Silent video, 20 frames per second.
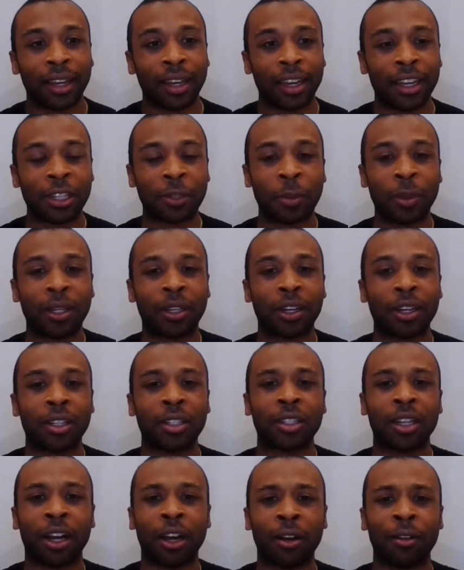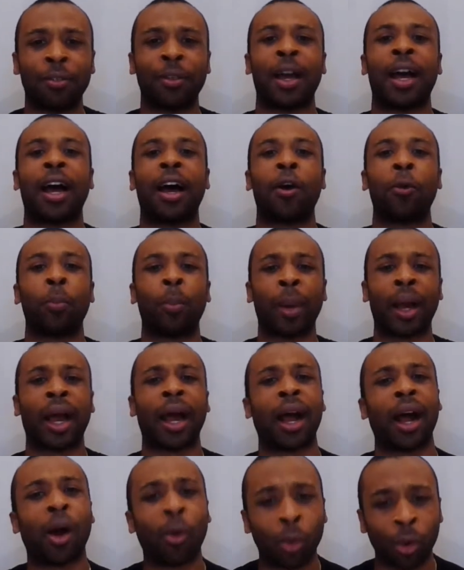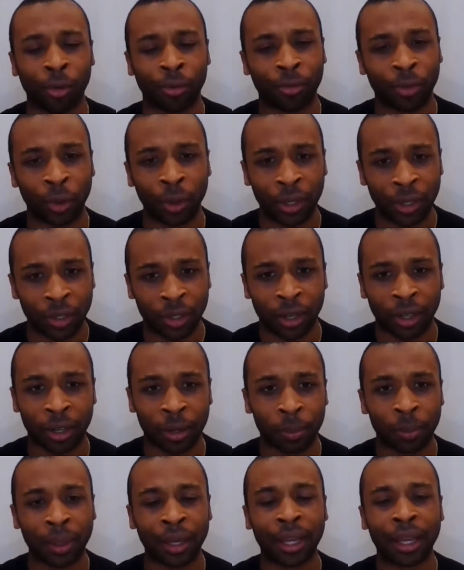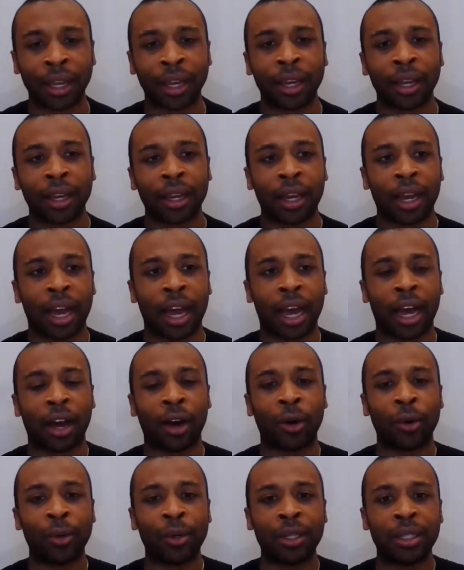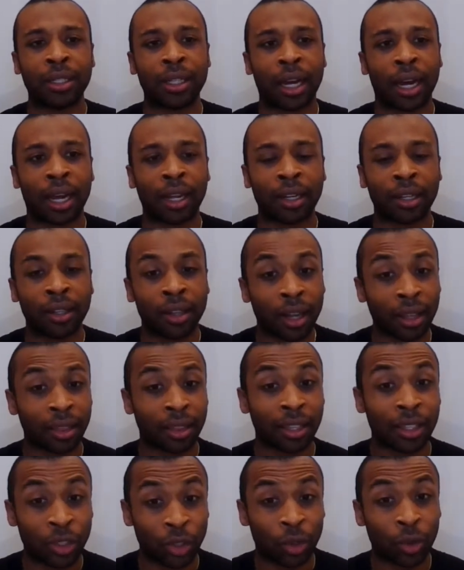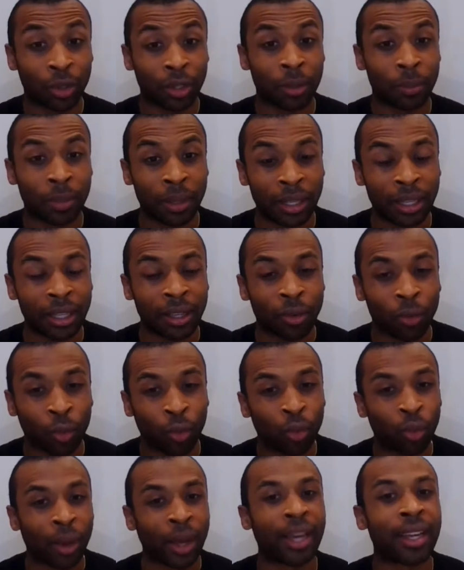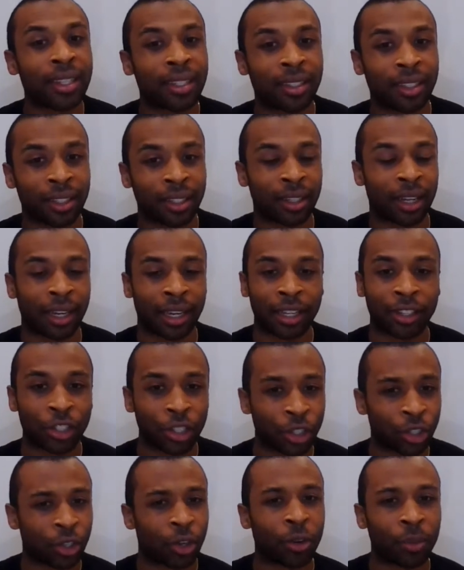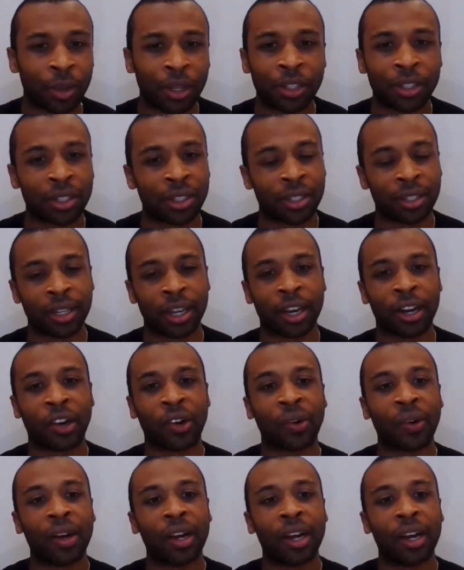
It's because of how powerful it's going to be, how nothing's going to be wasted, like He just showed me just now.